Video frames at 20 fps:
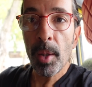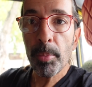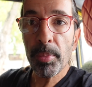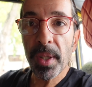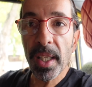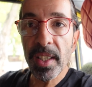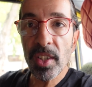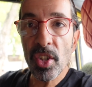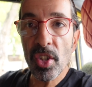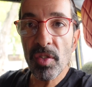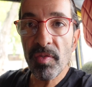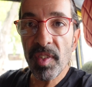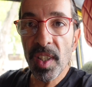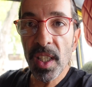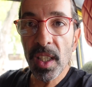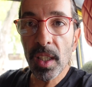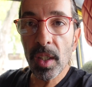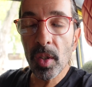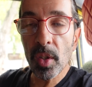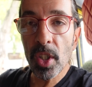plated
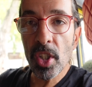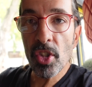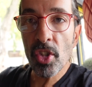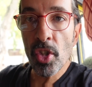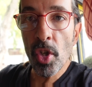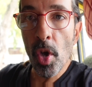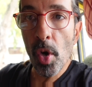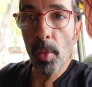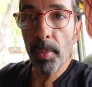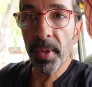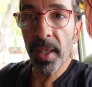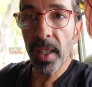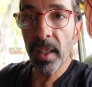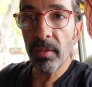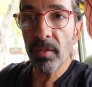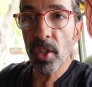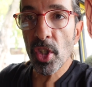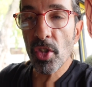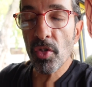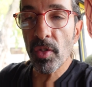vehicle is not
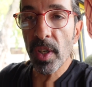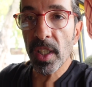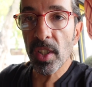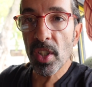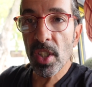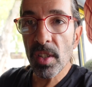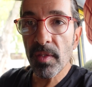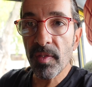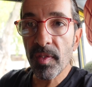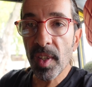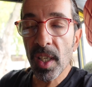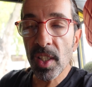being restrictive